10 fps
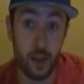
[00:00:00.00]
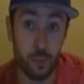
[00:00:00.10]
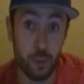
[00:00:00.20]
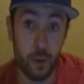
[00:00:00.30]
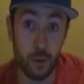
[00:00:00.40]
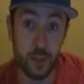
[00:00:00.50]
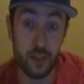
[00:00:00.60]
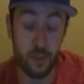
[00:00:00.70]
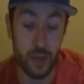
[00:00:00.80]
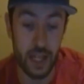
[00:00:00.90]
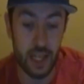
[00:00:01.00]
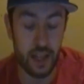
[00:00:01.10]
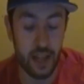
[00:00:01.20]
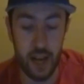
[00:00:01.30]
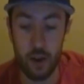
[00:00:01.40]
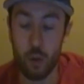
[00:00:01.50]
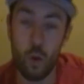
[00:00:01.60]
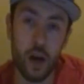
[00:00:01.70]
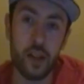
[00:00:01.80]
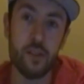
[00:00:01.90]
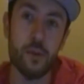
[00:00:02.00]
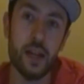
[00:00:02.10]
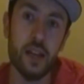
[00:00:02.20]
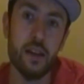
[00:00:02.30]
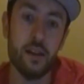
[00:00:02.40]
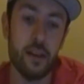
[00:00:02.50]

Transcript: proposed it to be, and how I want it to be?